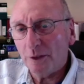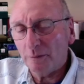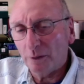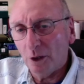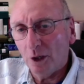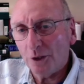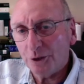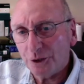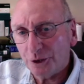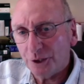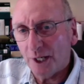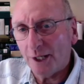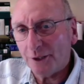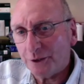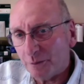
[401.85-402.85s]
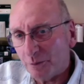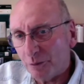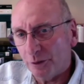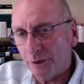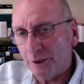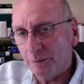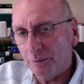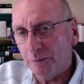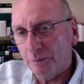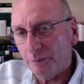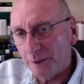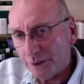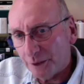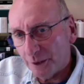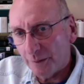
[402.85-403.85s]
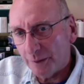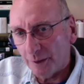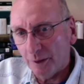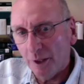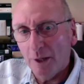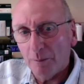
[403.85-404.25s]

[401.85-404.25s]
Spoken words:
of large stocks of printed material,